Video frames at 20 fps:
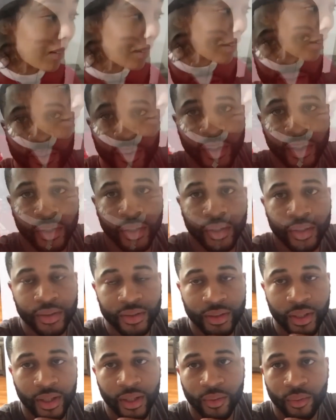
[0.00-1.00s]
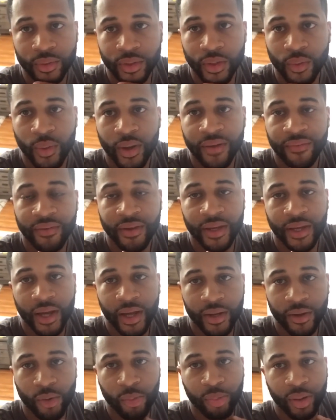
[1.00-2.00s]
This is what it looks like when your wife ain't
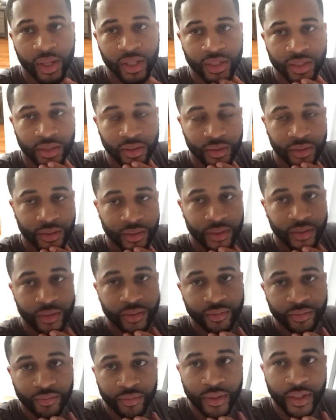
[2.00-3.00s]
got no patience.